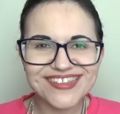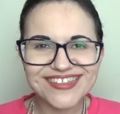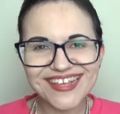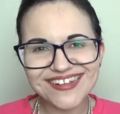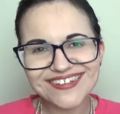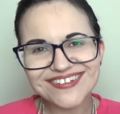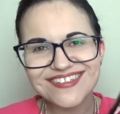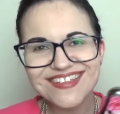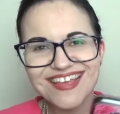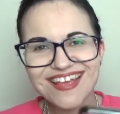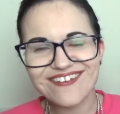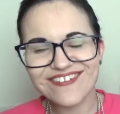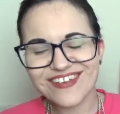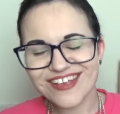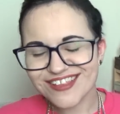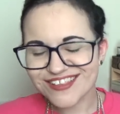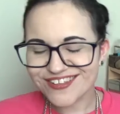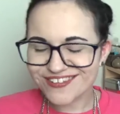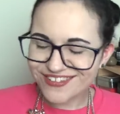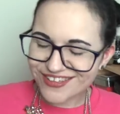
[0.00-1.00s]

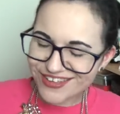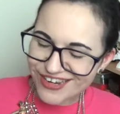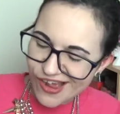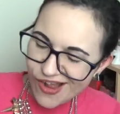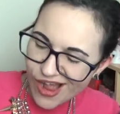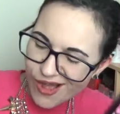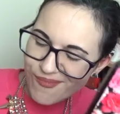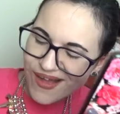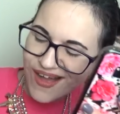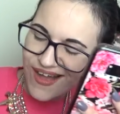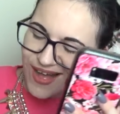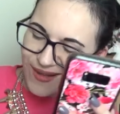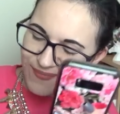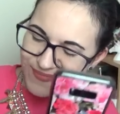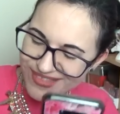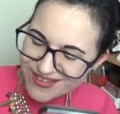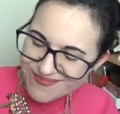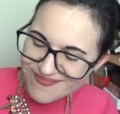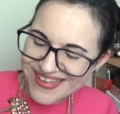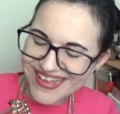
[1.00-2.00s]
Sagittarius, so you know I'm an
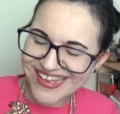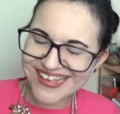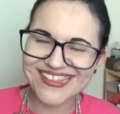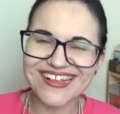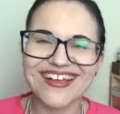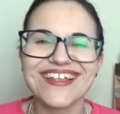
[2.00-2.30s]
optimist.